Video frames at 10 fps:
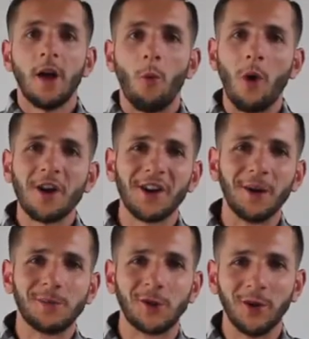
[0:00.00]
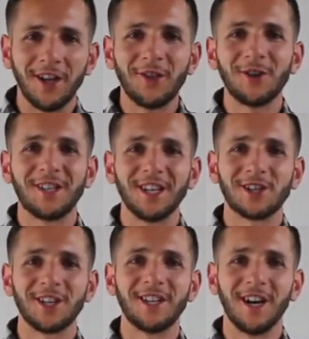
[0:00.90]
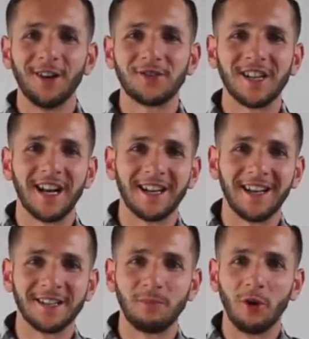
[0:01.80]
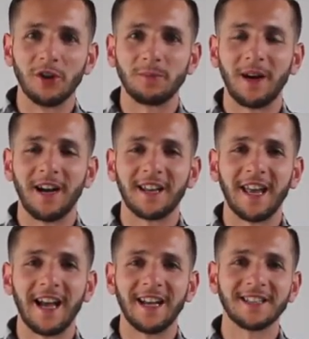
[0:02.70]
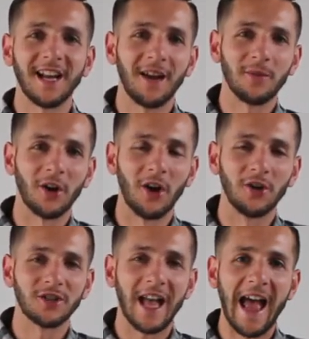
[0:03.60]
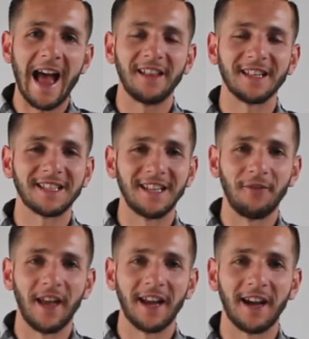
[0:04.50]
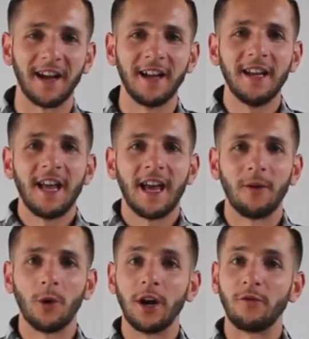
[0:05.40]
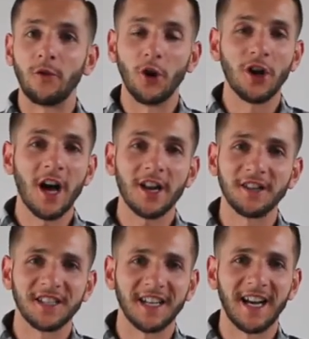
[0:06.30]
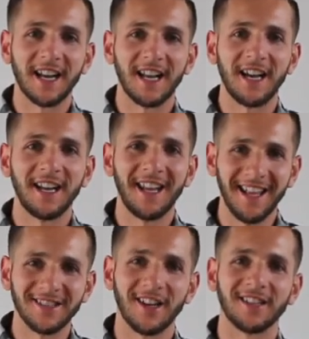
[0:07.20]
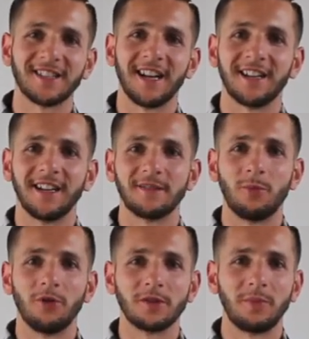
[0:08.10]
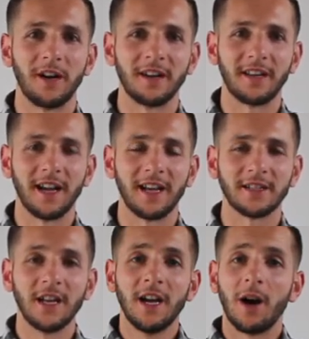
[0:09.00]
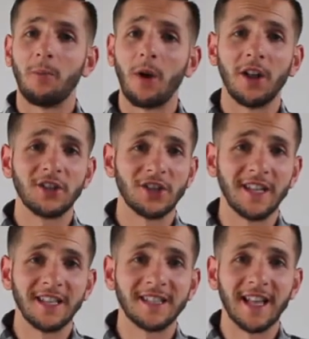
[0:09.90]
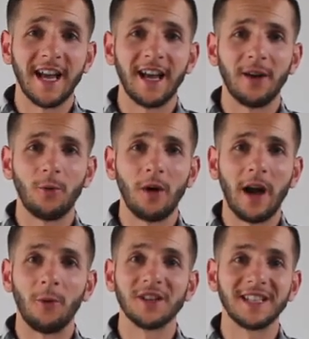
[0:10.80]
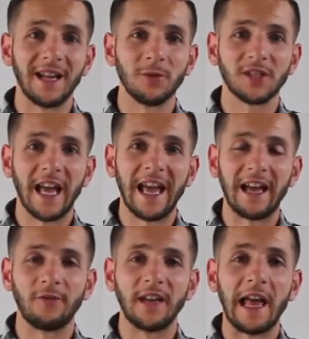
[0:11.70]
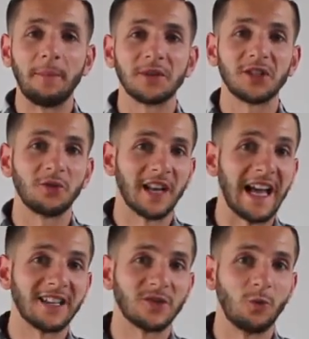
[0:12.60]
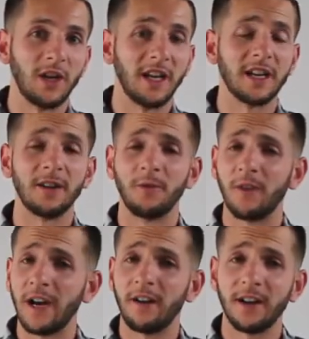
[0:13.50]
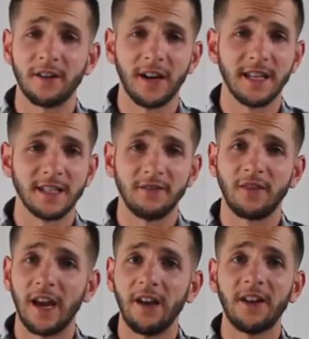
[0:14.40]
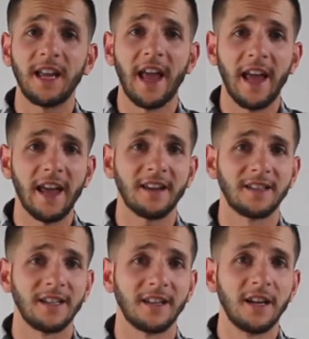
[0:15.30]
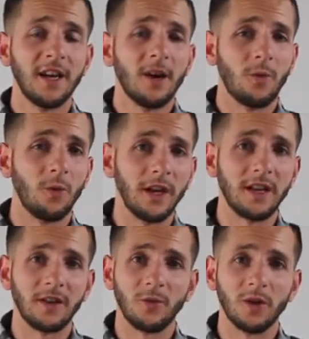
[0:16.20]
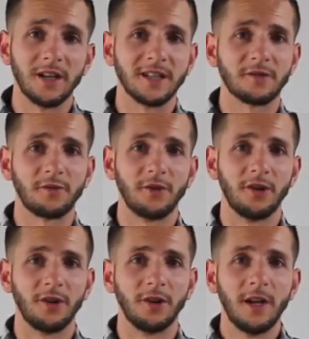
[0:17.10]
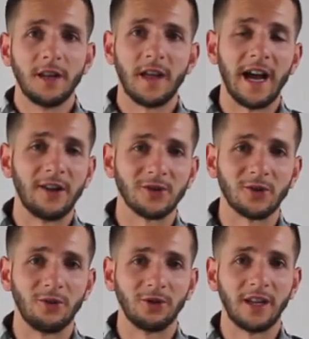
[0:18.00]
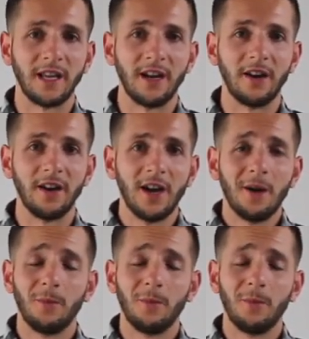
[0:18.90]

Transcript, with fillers: Welcome to another edition of Sideline Sports Podcast. I'm the host, Alex Naveja, and where if you're not on the sideline, it's not Sideline Sports Podcast. Apologies that I wasn't able to have an episode last week. A very crazy, very hectic week it was for the household here.